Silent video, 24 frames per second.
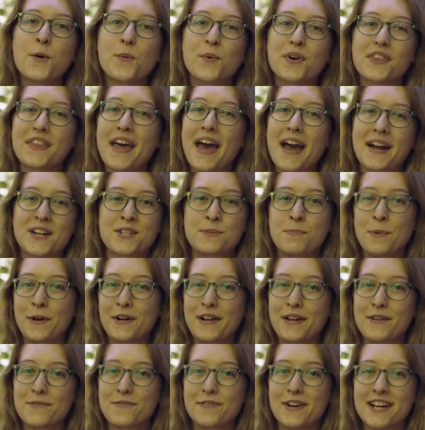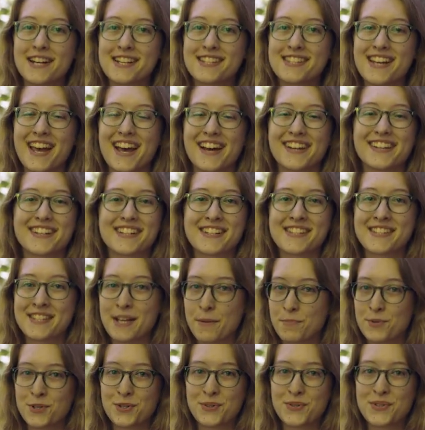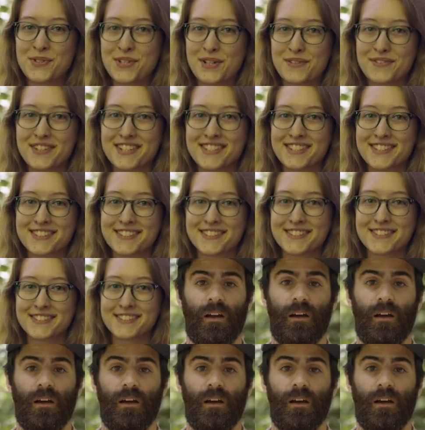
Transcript: With expert advice and exceptional service.